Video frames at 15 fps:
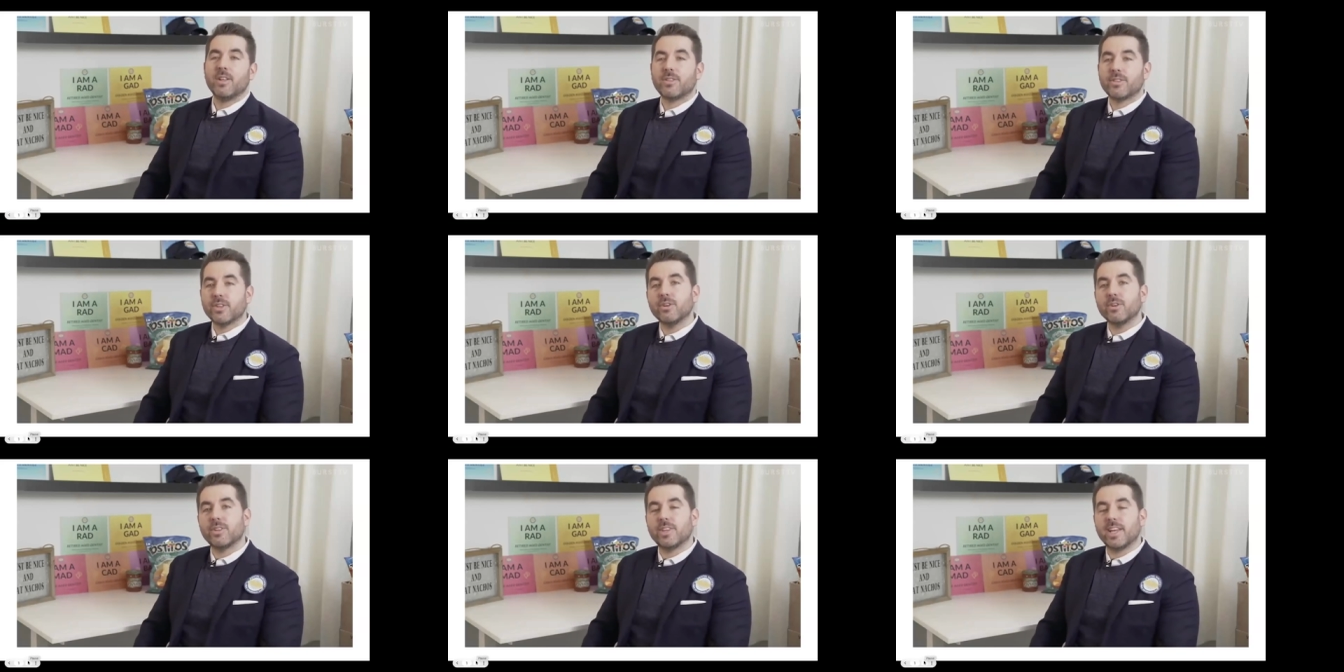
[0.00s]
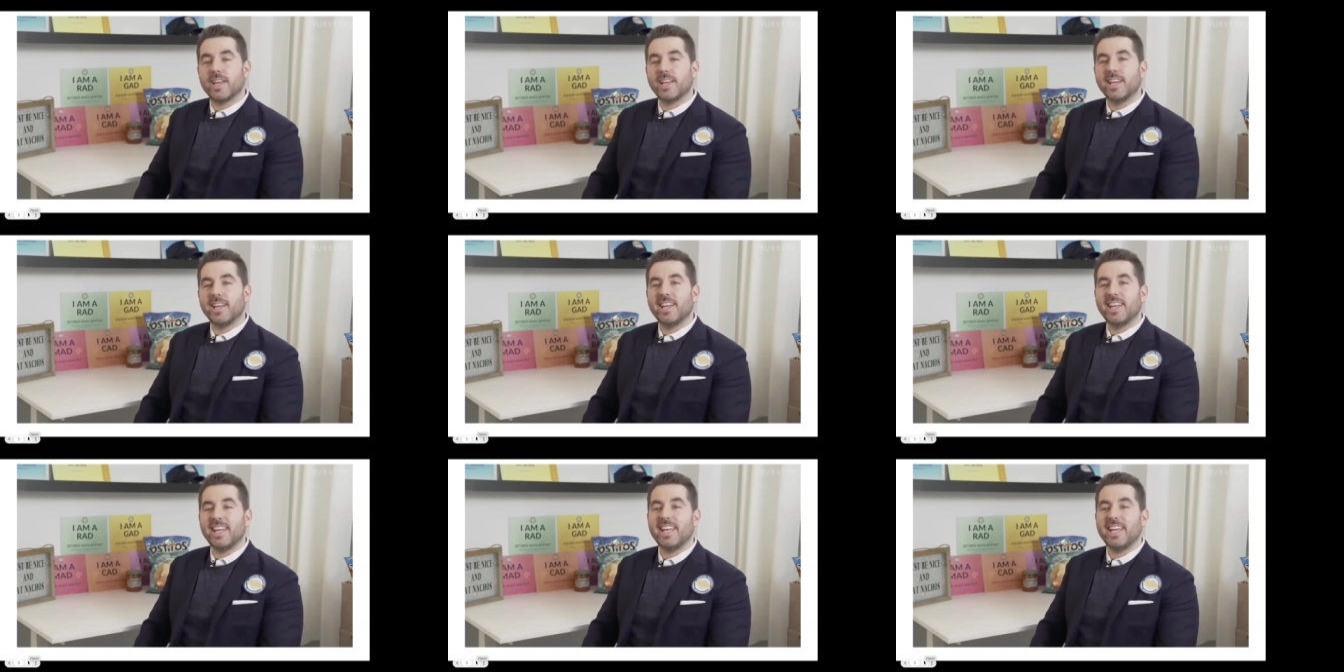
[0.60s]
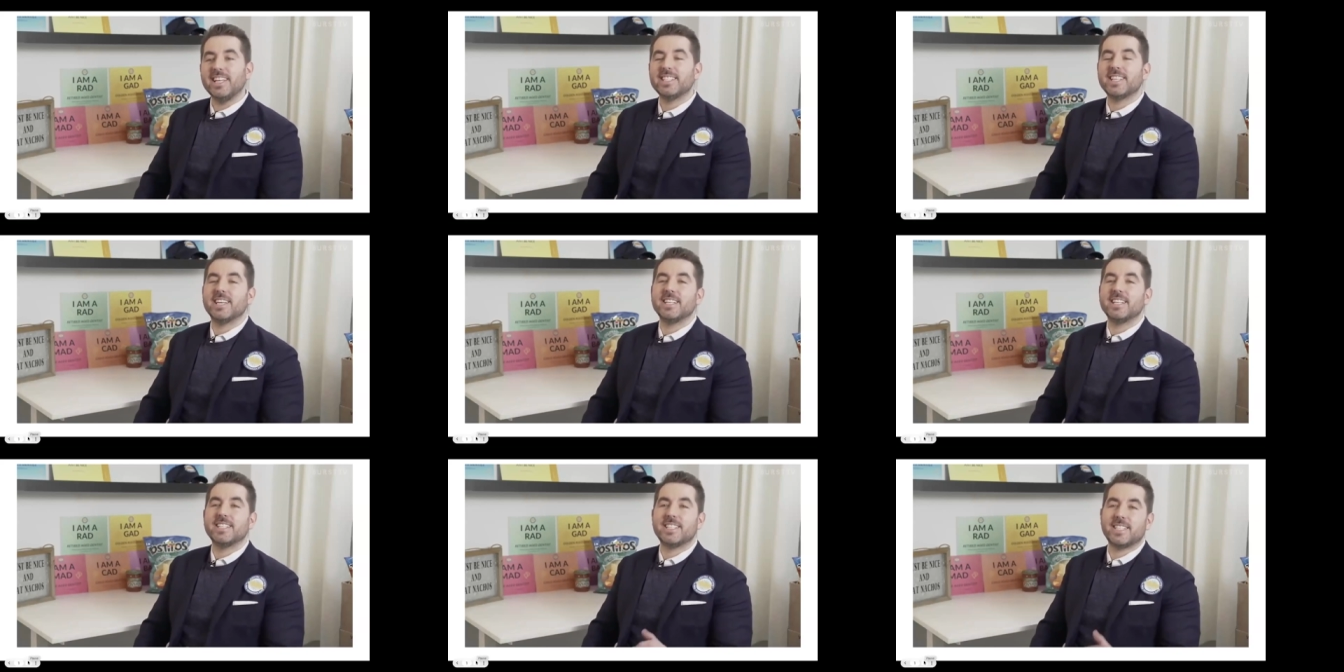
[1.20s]
The third thing
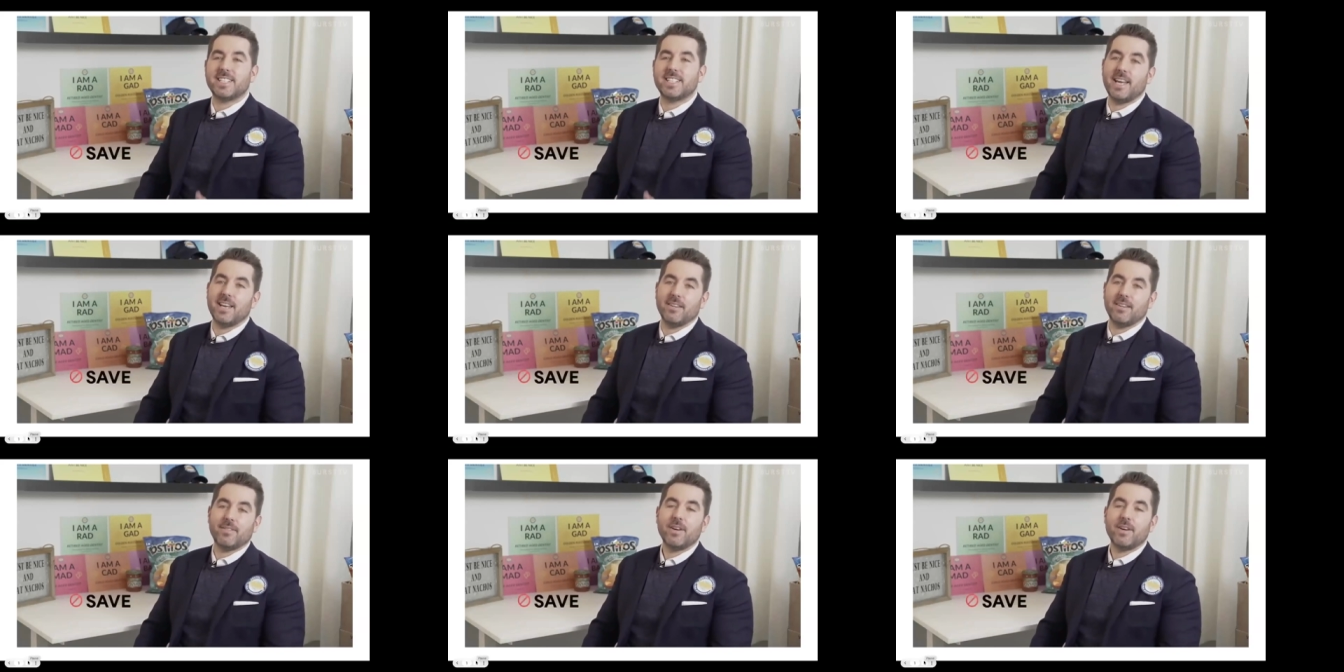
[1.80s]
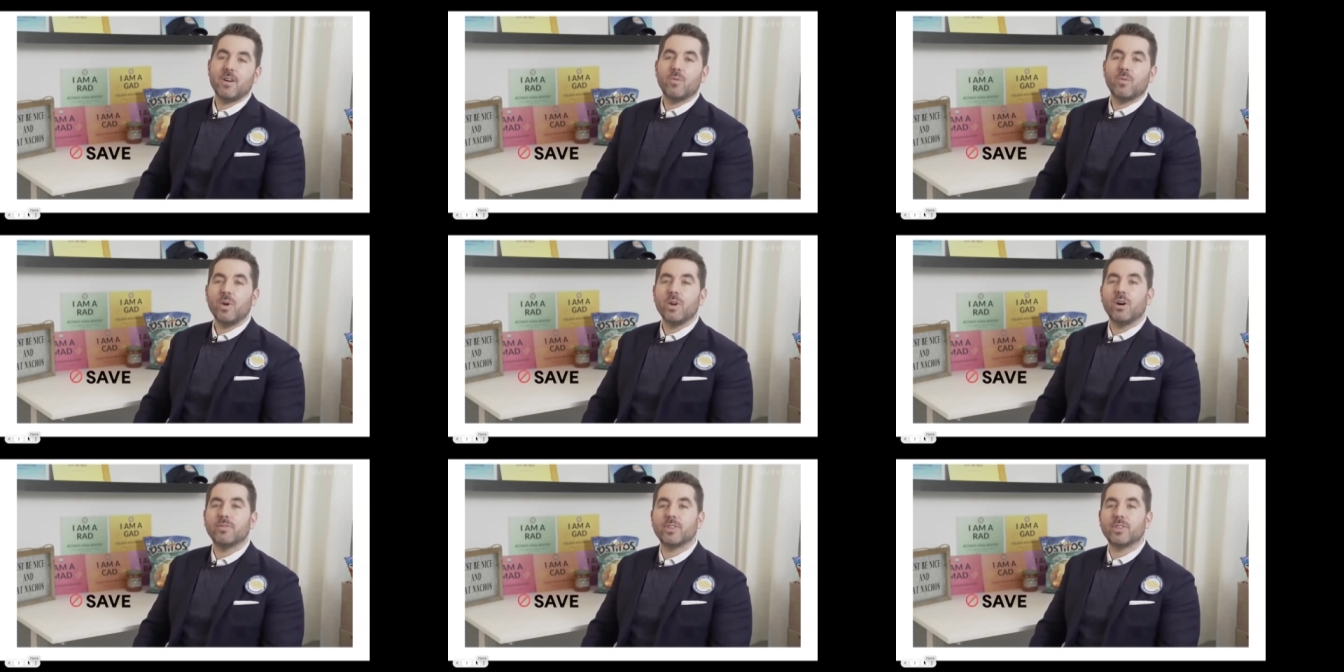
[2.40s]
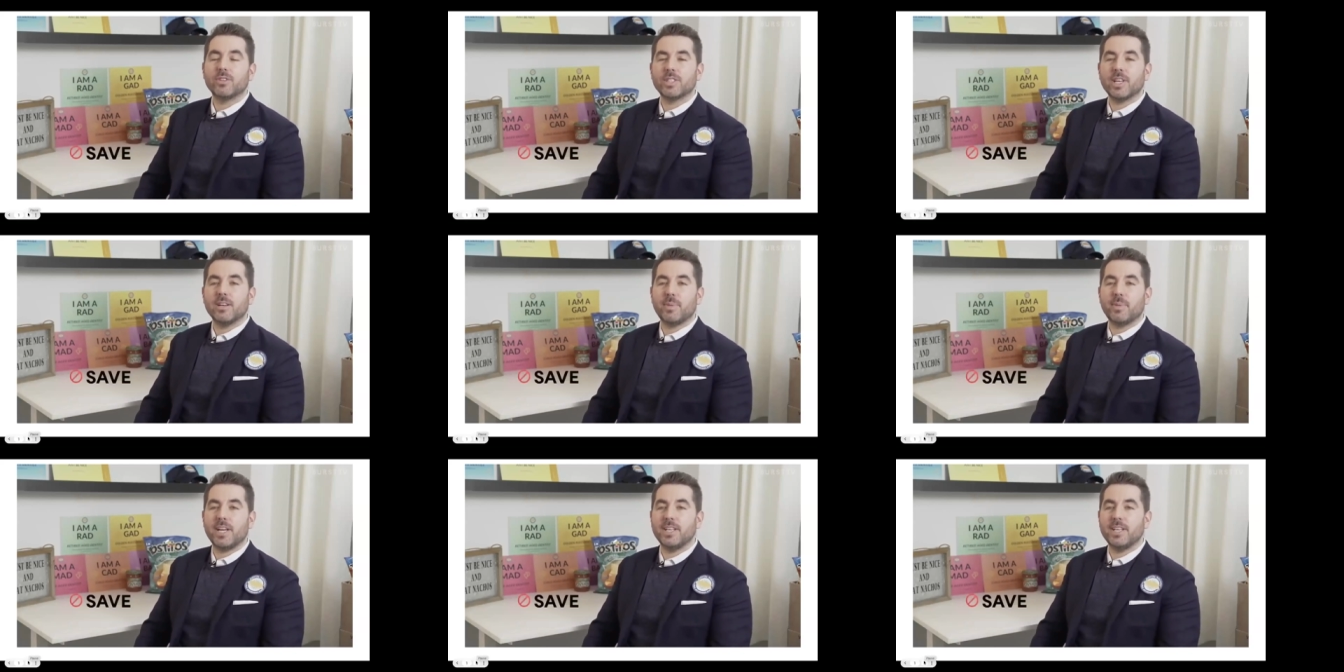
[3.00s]
is save. We often say